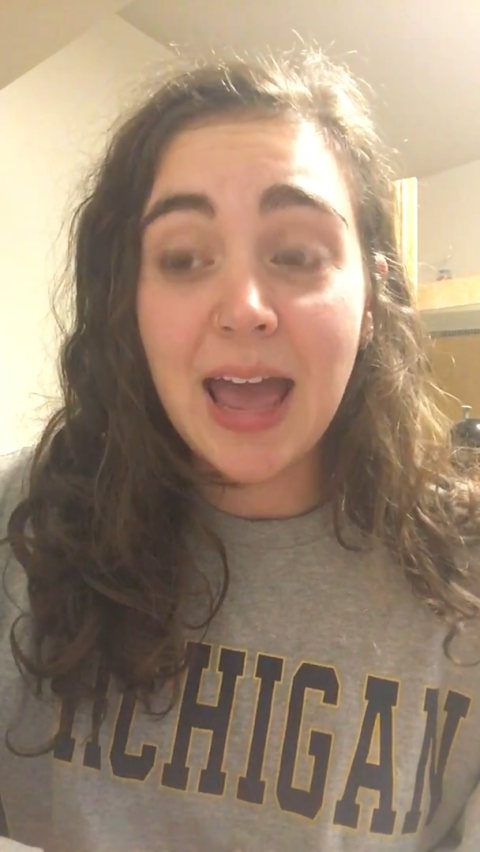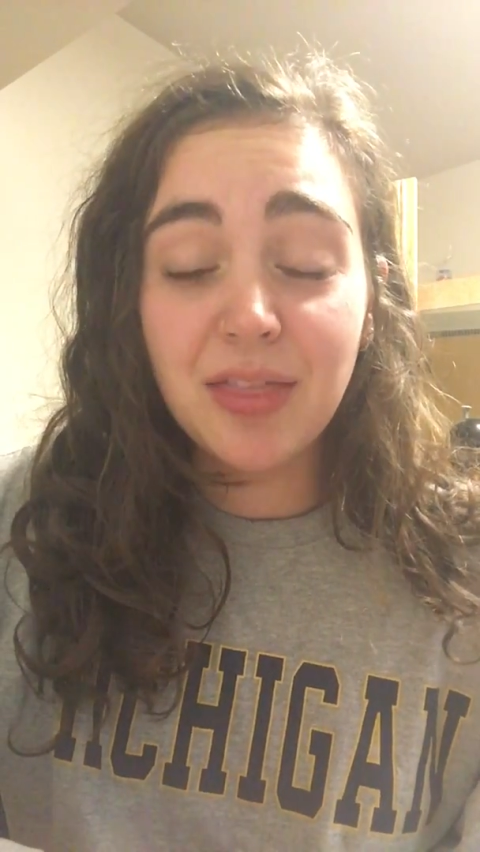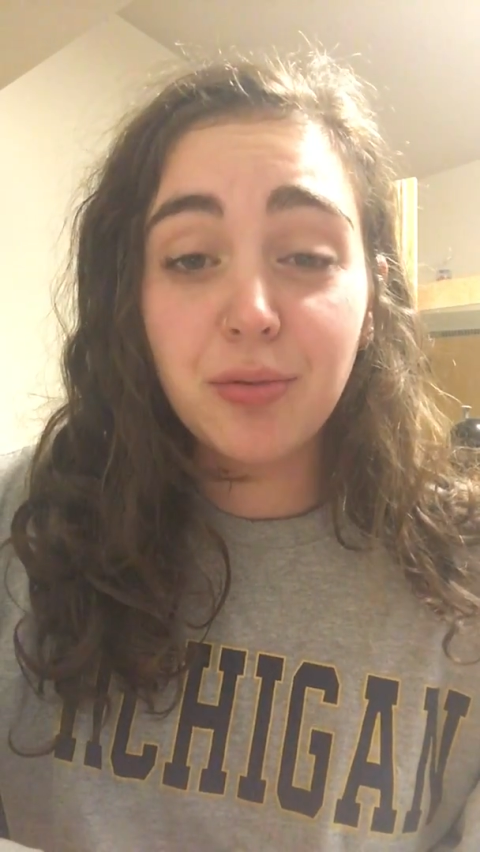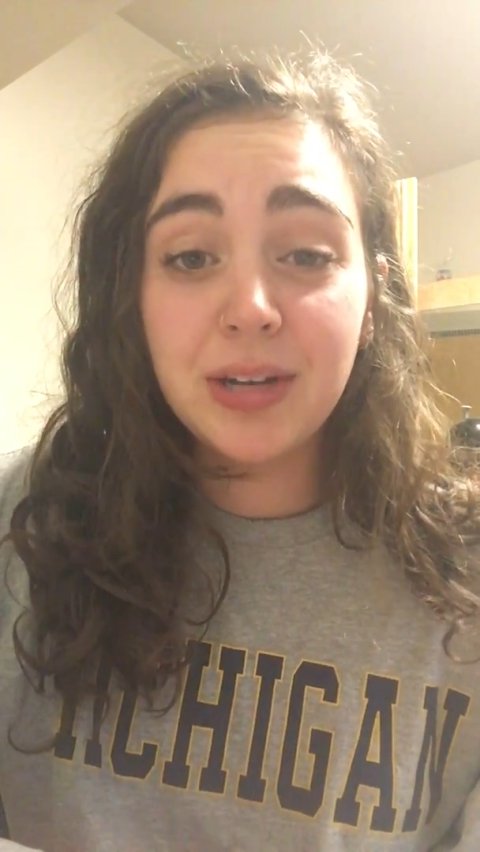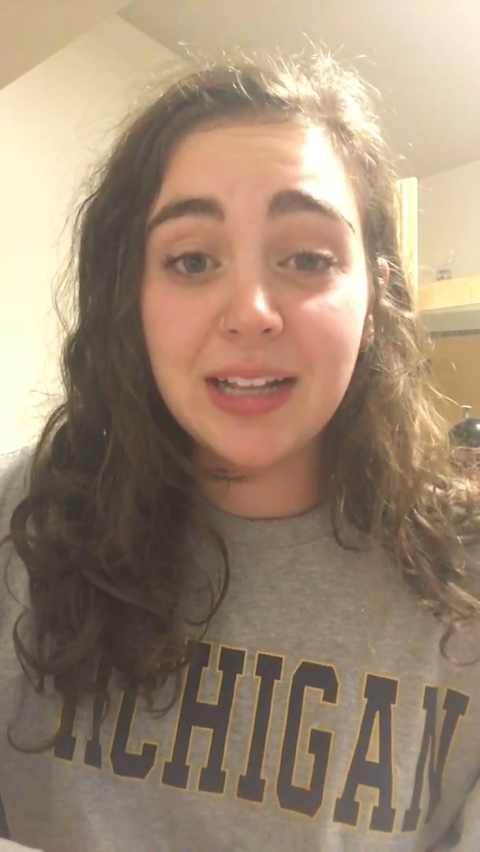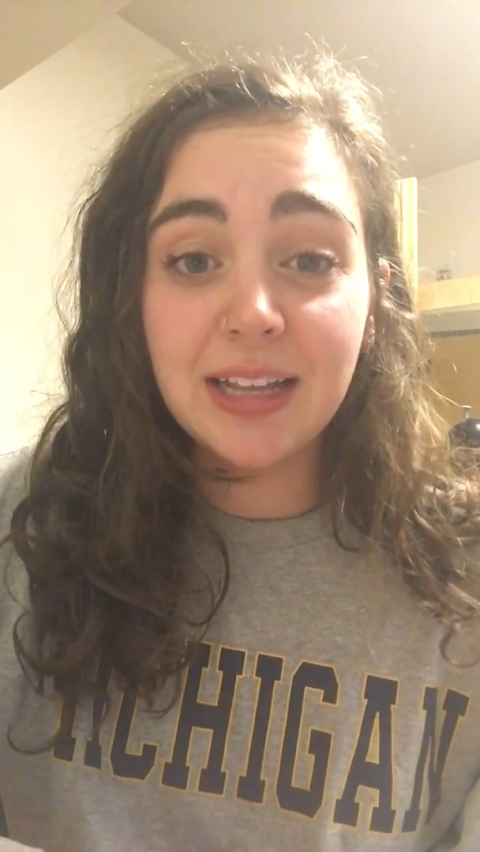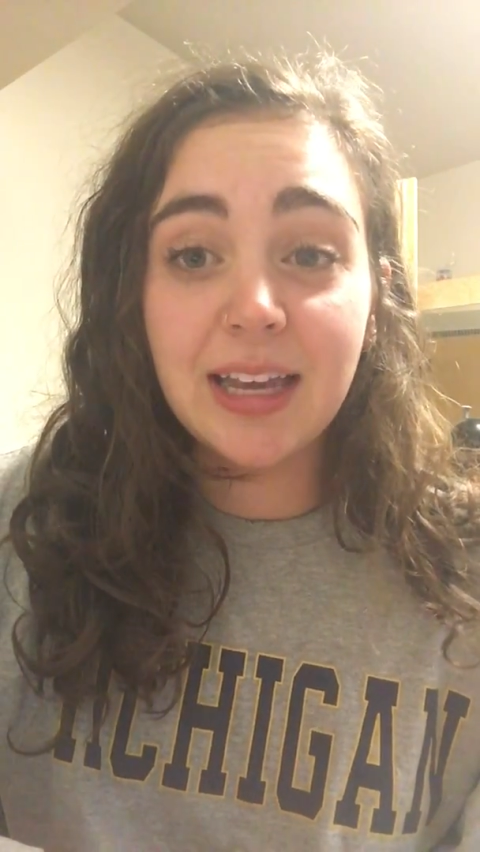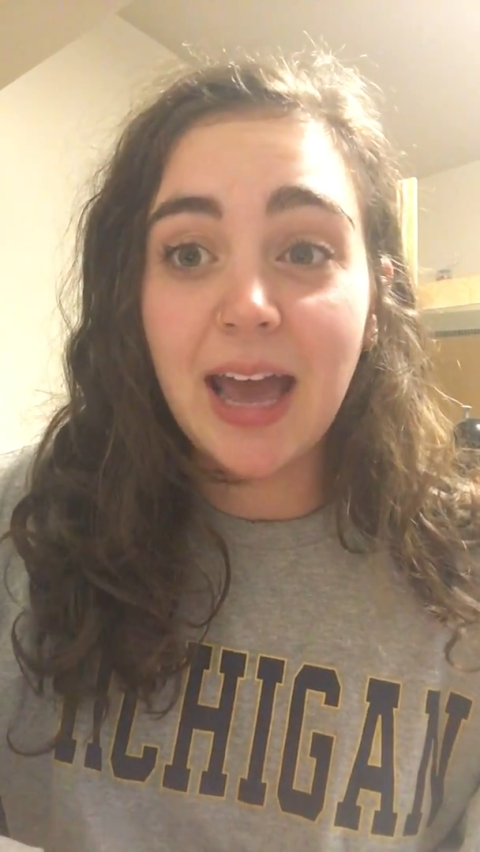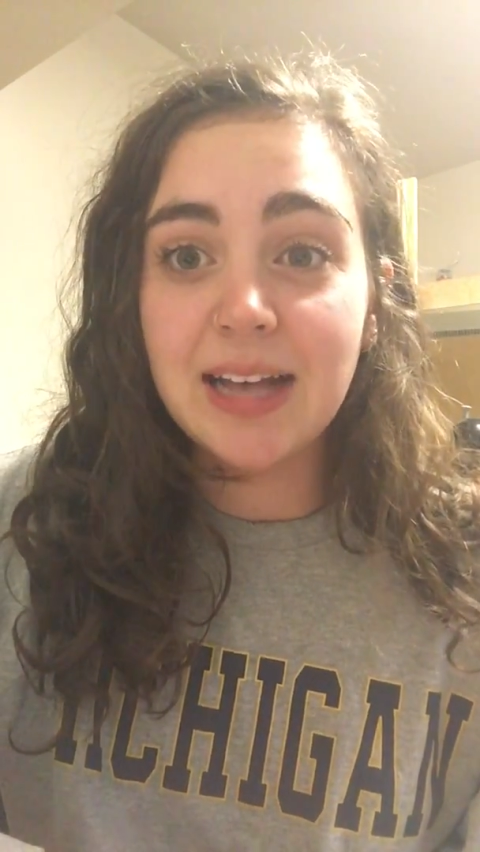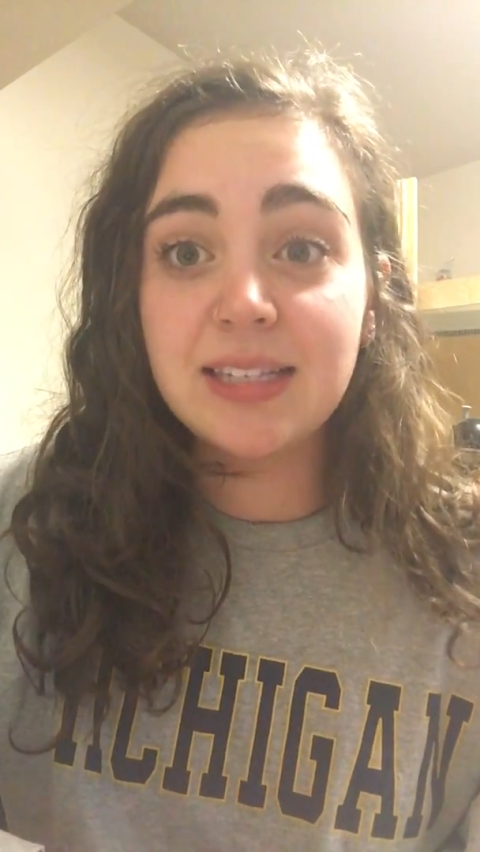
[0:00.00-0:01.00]
anthranilic
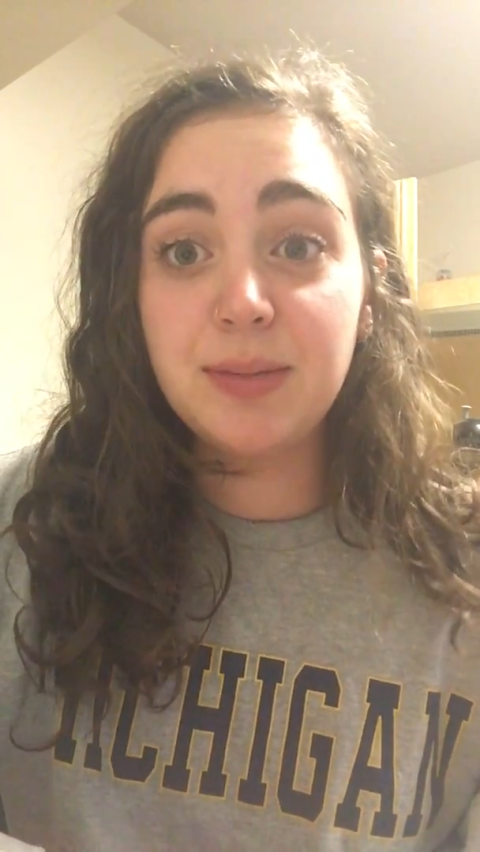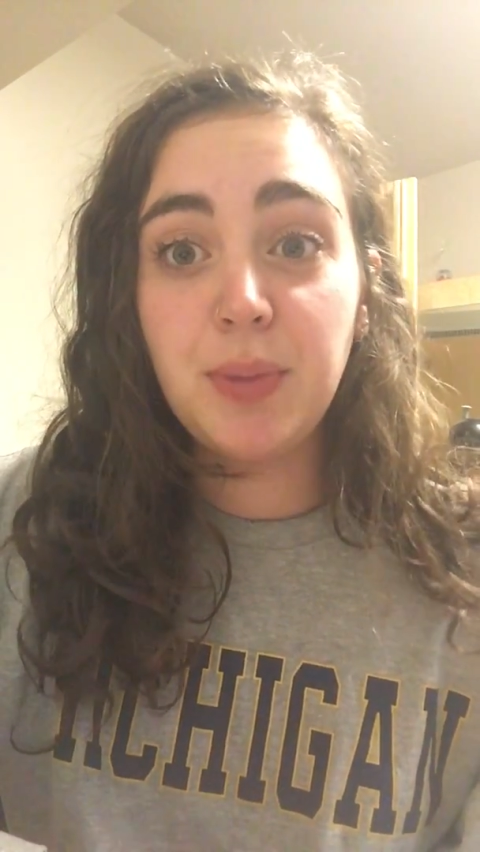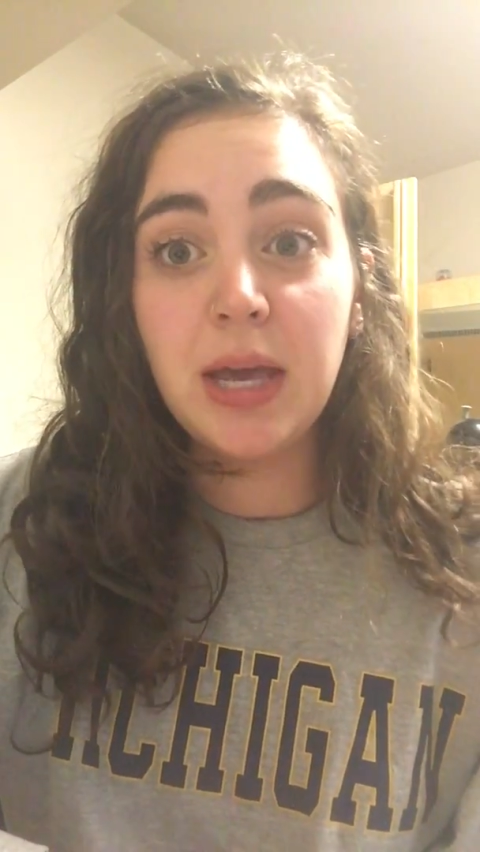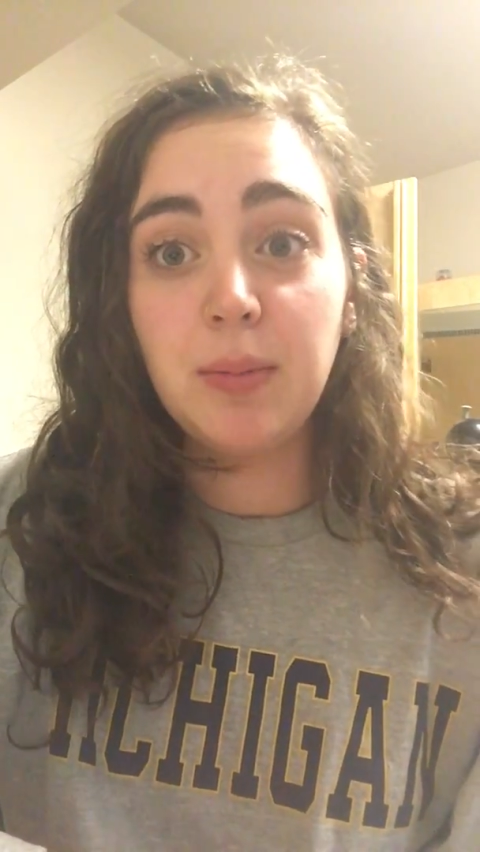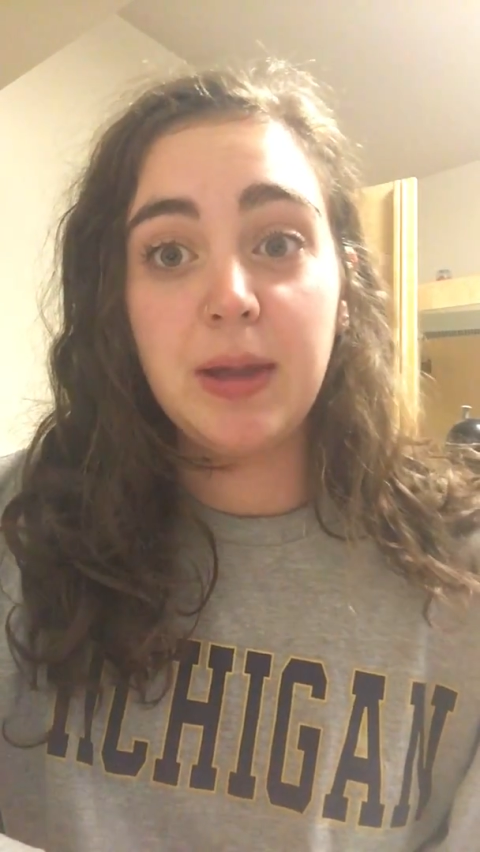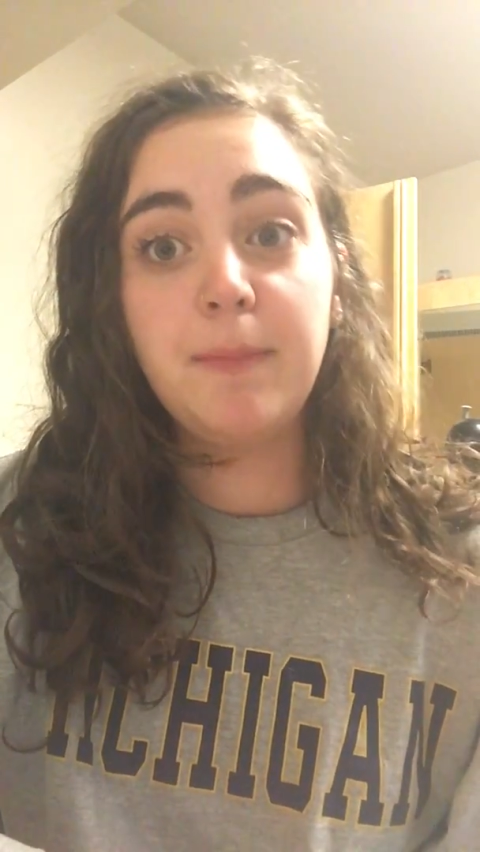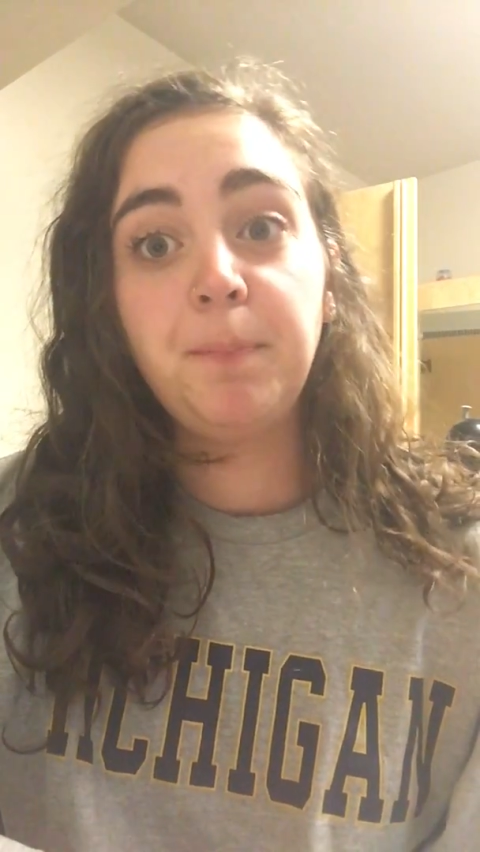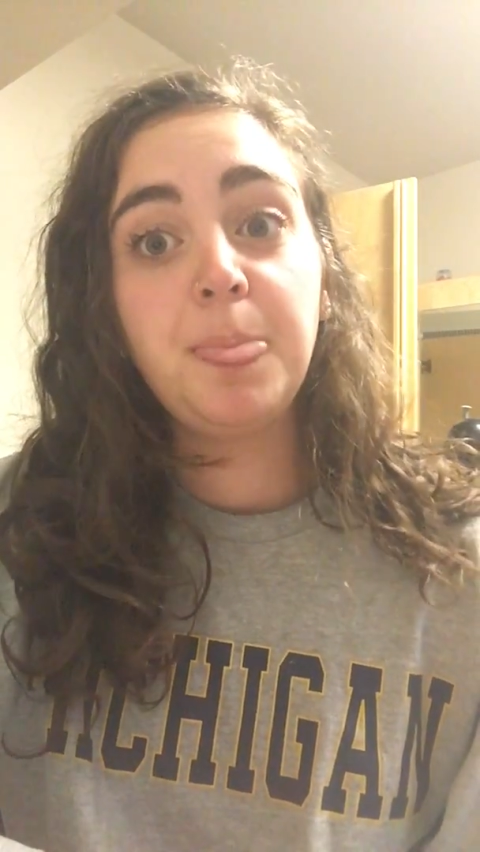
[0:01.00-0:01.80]
acid pigment.